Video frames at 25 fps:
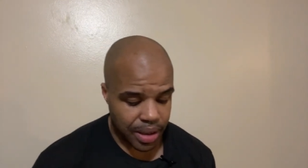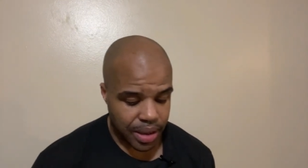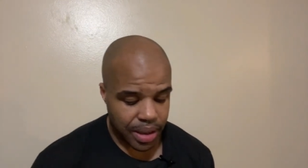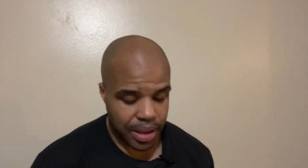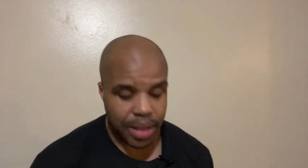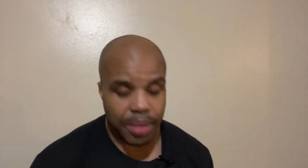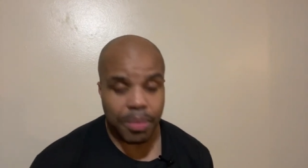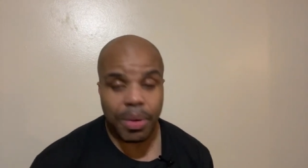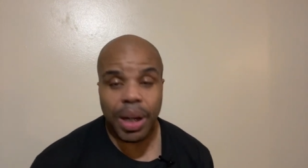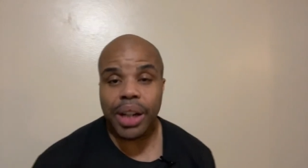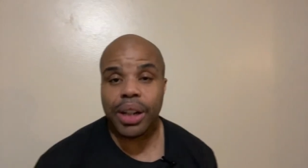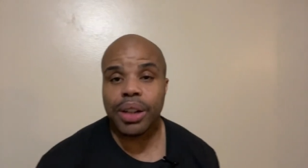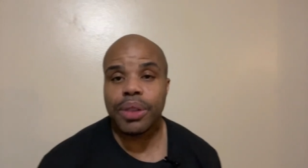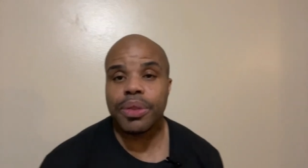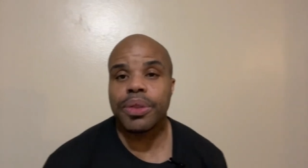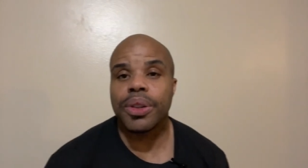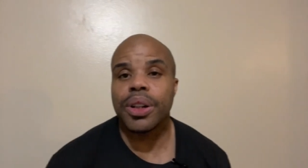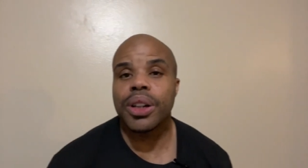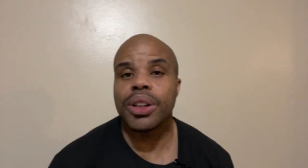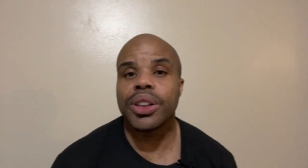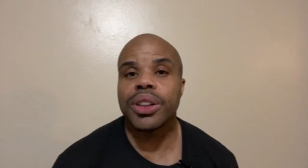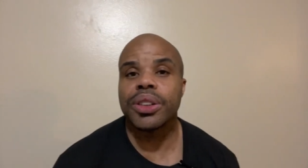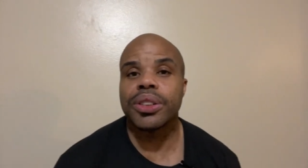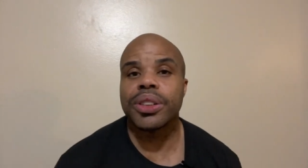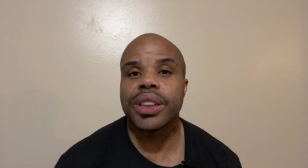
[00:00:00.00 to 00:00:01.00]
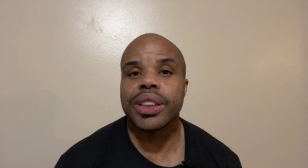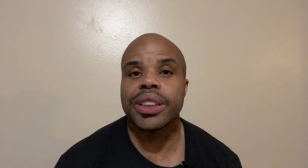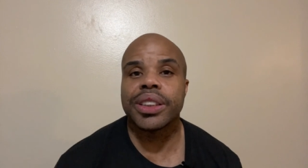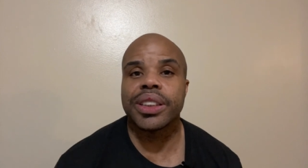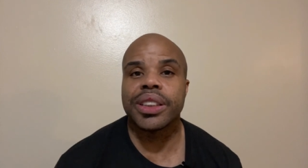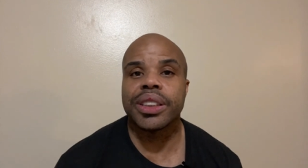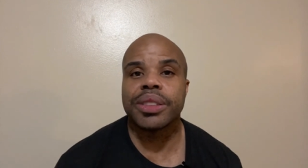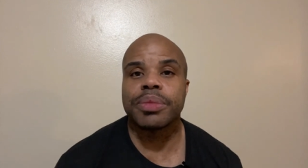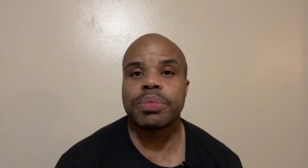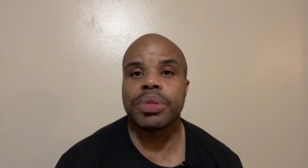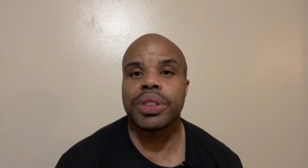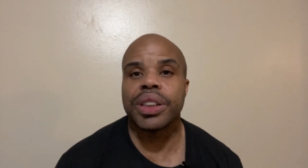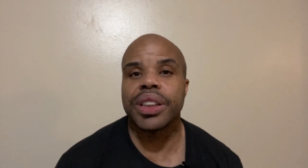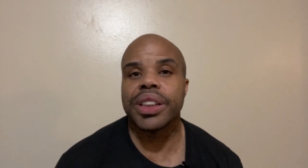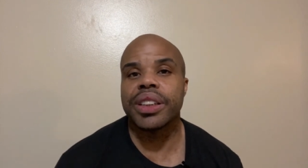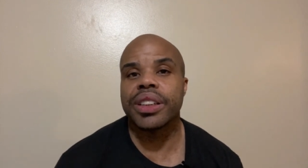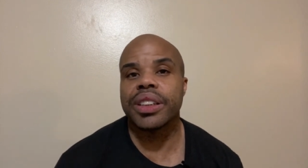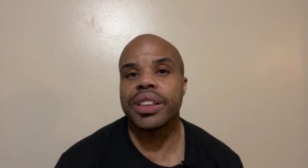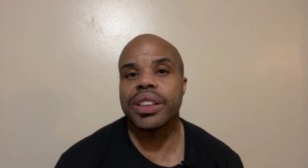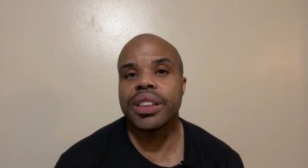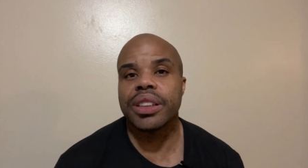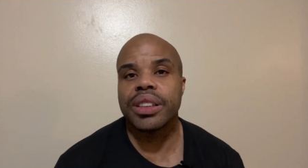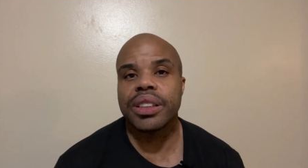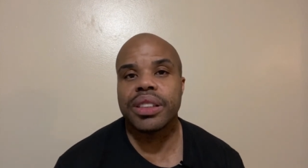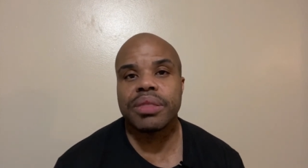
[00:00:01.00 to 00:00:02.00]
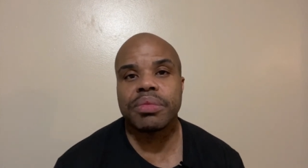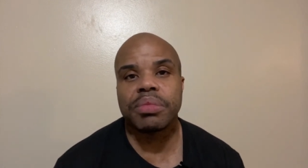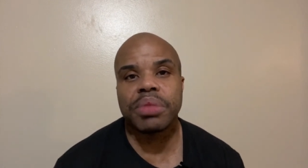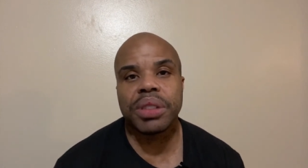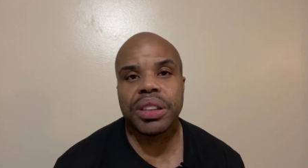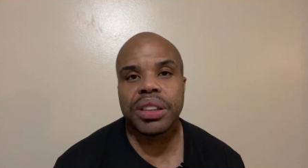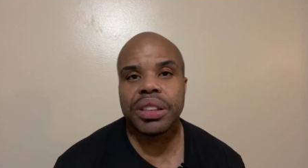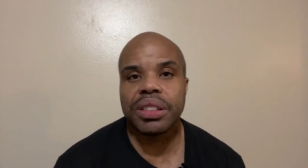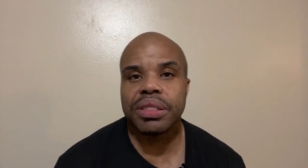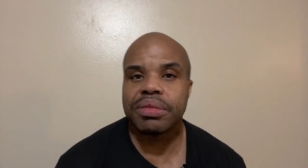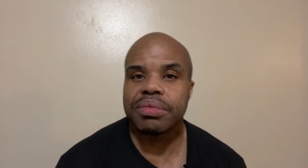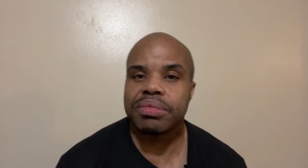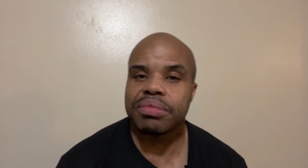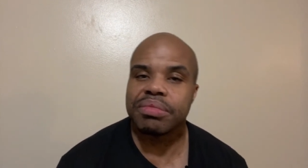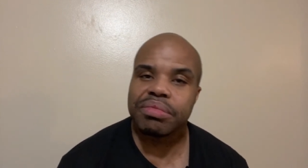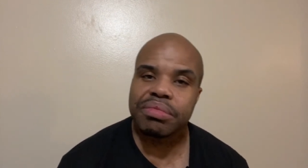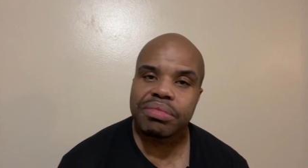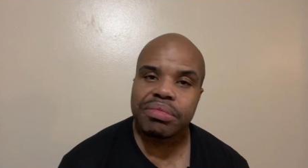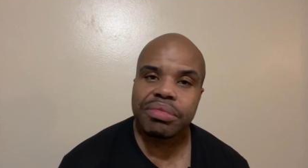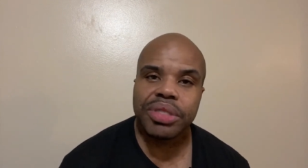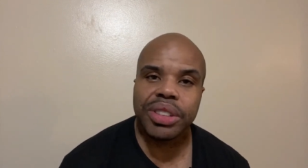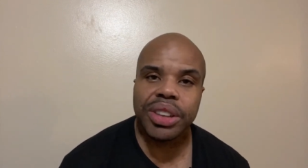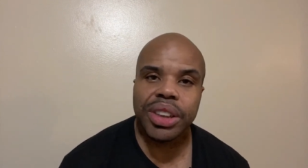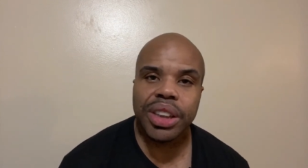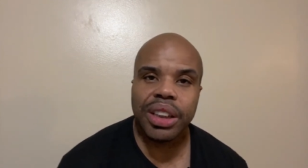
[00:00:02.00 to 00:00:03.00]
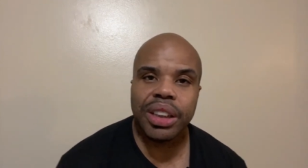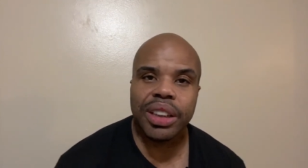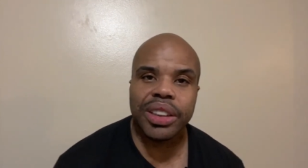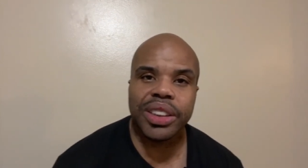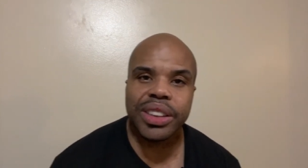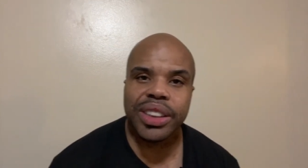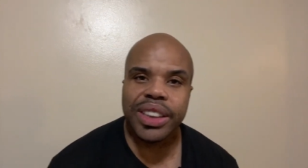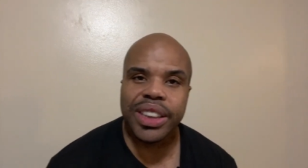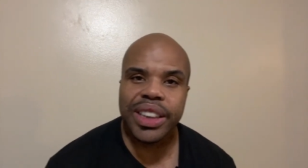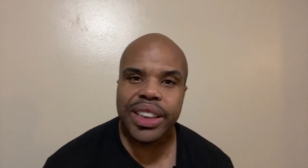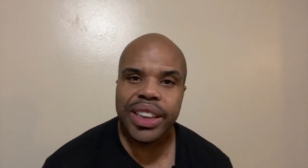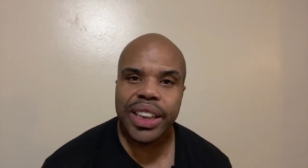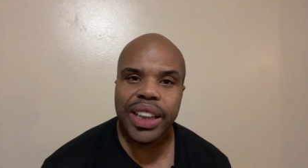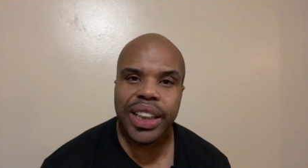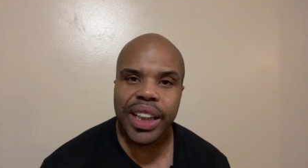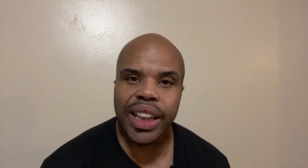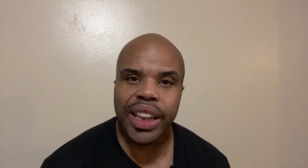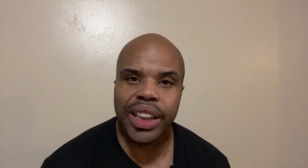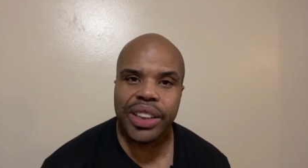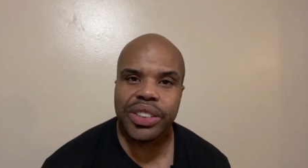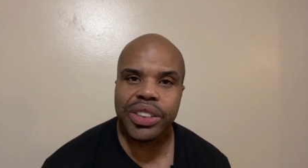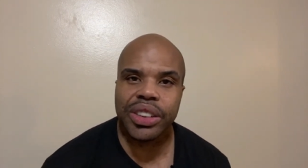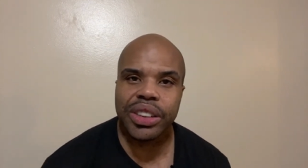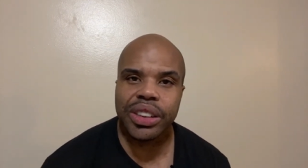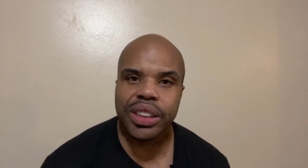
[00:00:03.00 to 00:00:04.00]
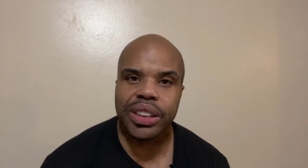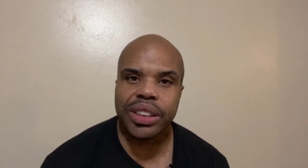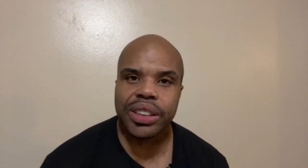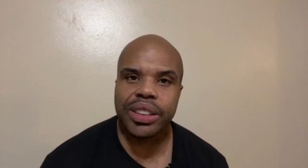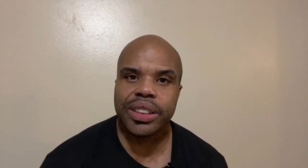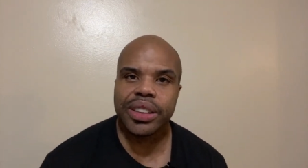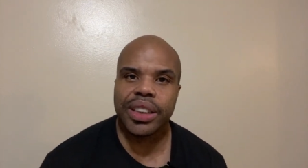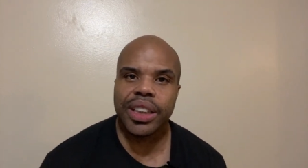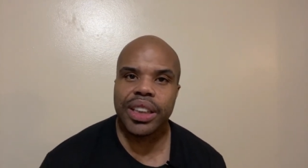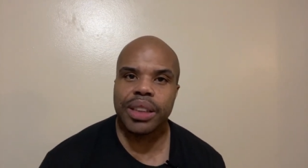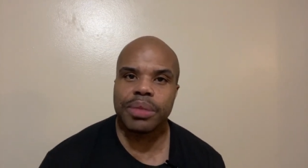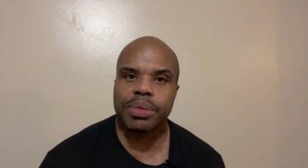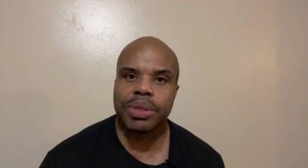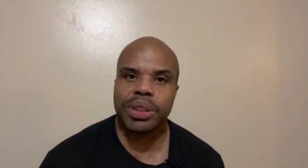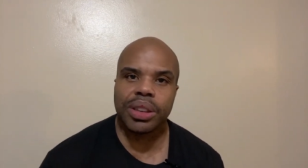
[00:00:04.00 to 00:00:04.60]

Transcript: The microphone on this is pretty good, but you know, I just need that extra little step.